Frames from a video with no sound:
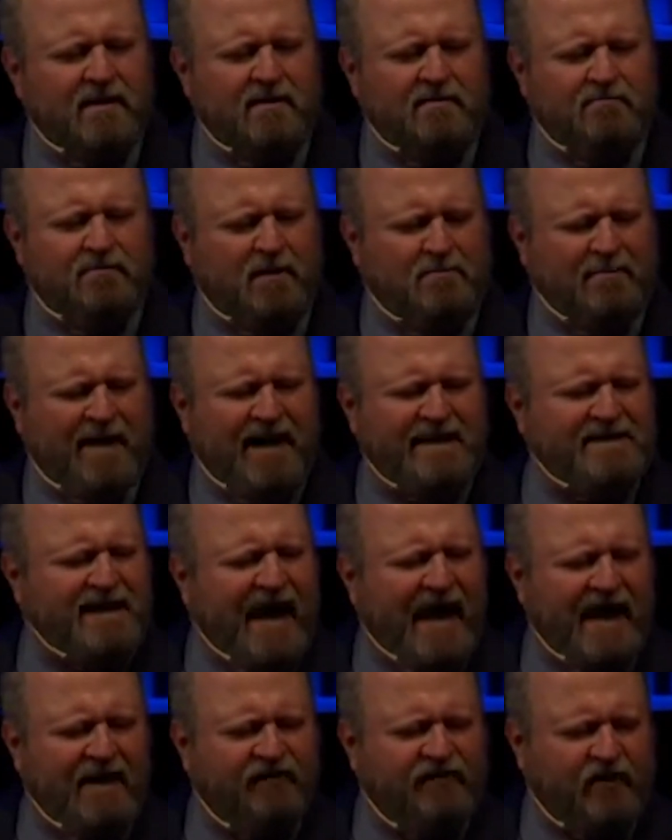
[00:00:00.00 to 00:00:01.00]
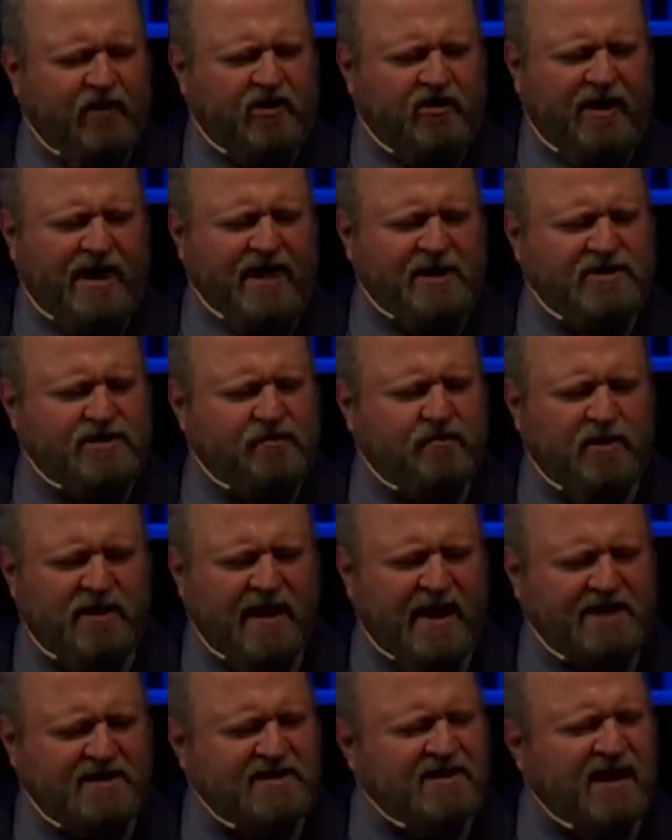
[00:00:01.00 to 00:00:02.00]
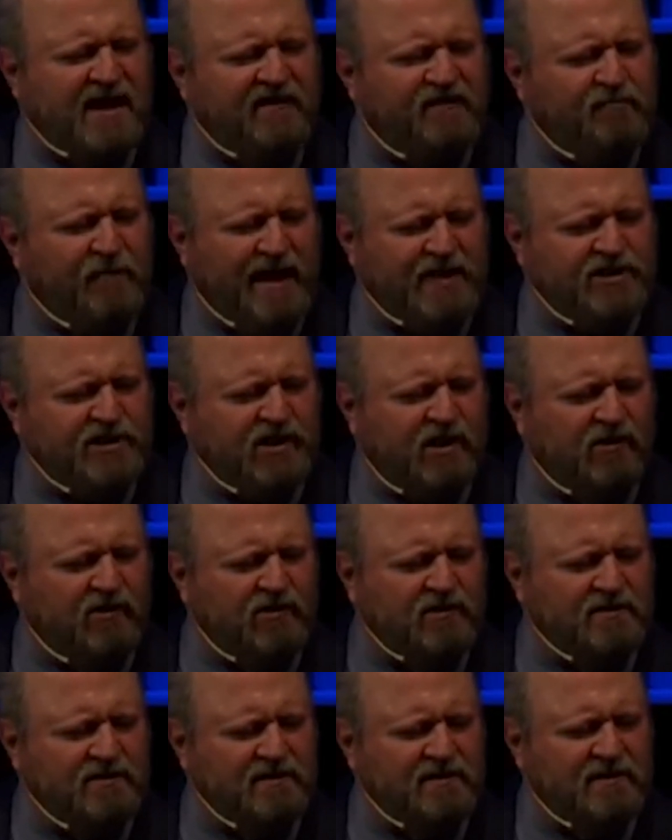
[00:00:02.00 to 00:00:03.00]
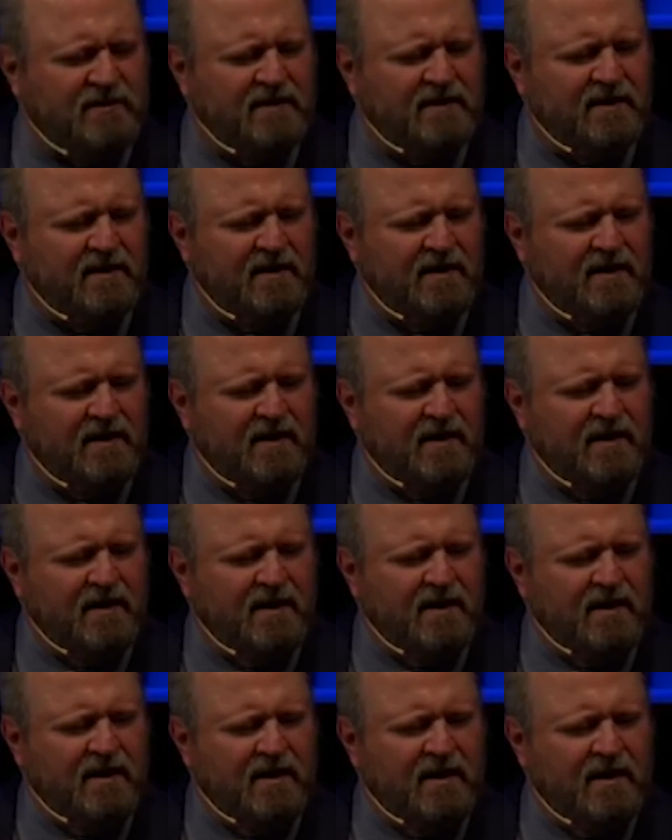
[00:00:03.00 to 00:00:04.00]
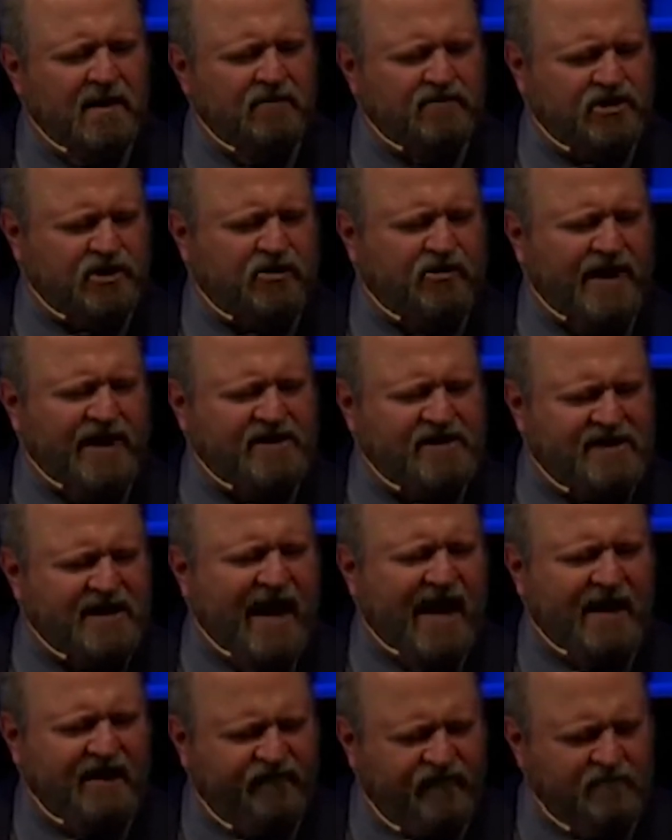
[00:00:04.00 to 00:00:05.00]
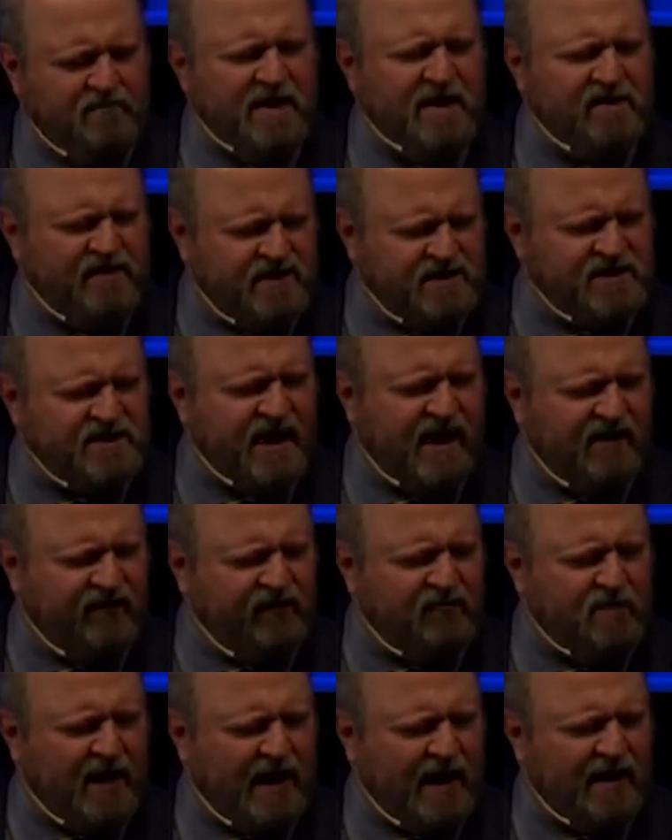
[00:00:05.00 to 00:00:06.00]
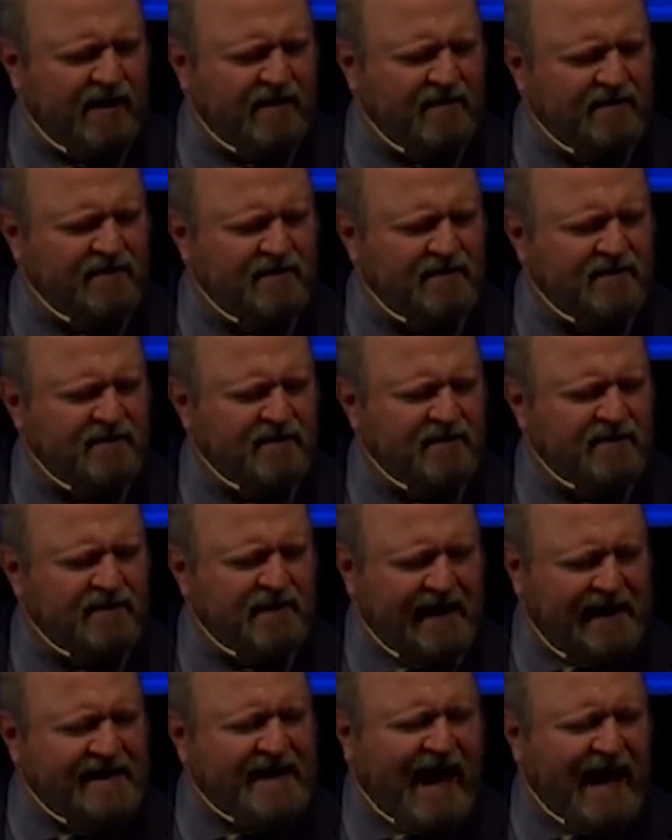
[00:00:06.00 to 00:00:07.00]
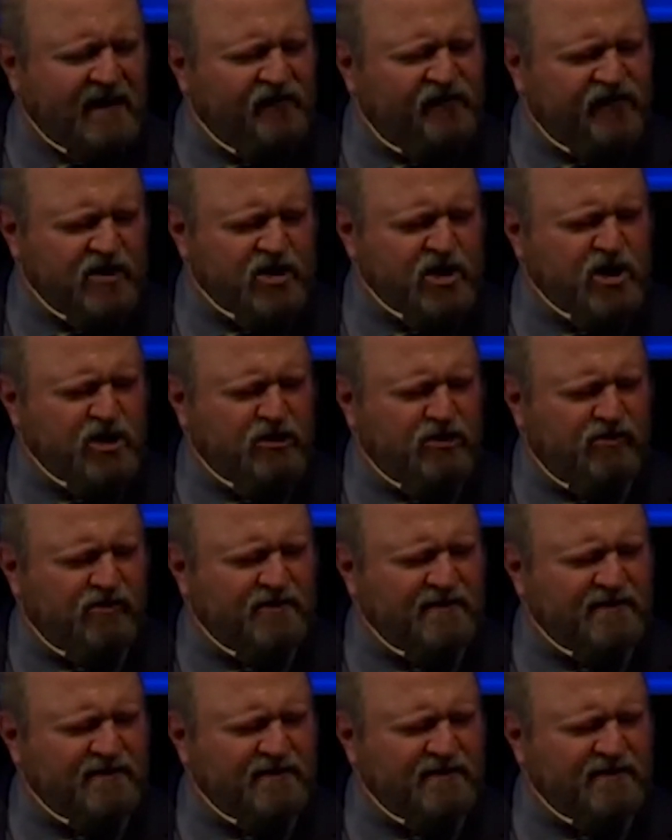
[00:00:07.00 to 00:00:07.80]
But my dying for Christ would not save my soul. It was Christ dying for me that saved me. He died for you.